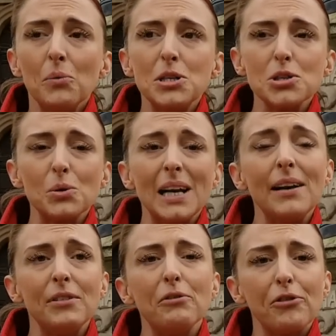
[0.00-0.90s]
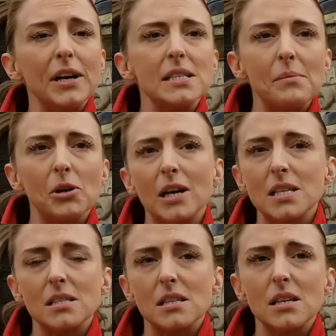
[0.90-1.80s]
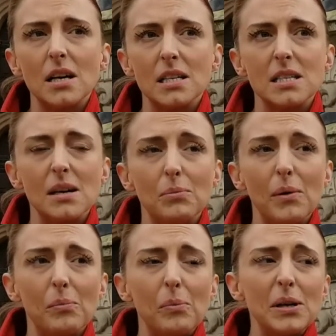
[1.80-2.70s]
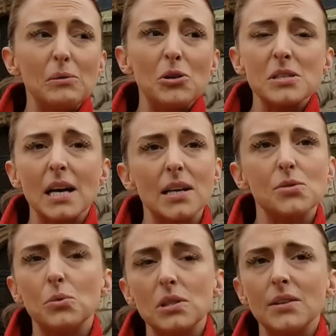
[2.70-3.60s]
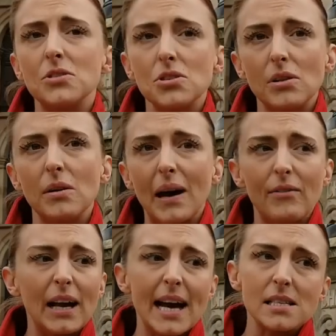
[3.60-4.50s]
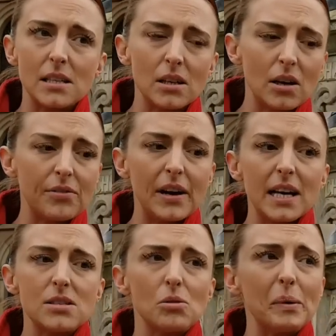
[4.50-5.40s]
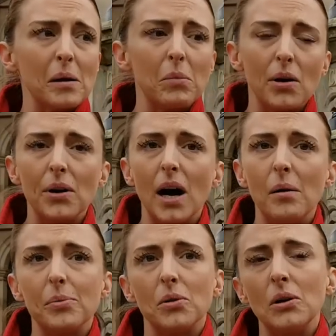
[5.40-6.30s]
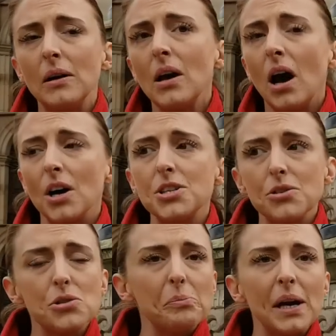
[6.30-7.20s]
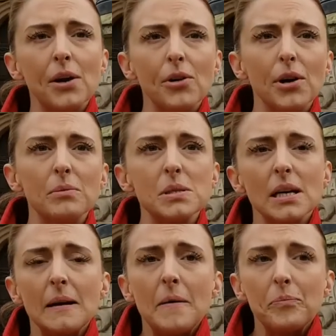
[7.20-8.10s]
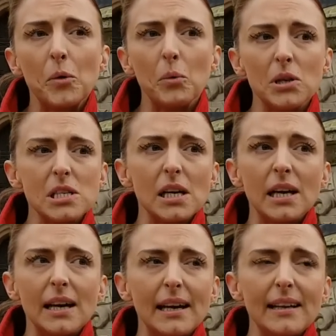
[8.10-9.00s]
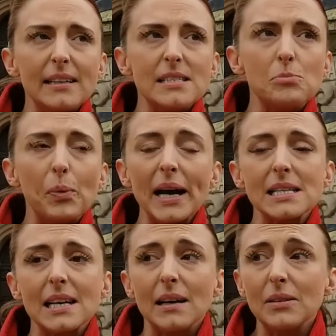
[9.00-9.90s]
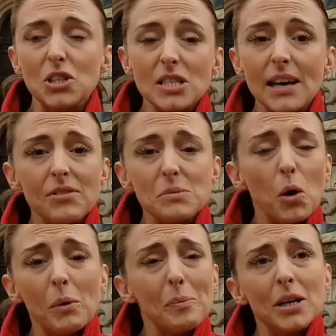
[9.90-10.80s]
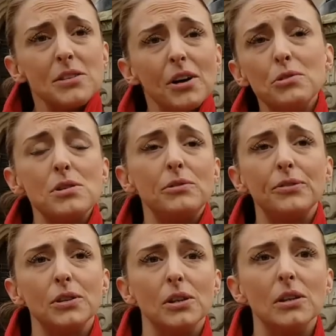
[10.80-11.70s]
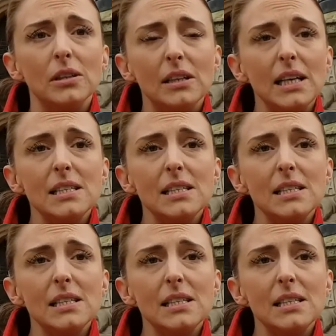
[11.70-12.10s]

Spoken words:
We just want to live in a free and democratic society where we're not scared to walk down the street having acid on our face or being blown up or our children being groomed. We want to Brexit. Just give us what we bloody voted for. Yeah.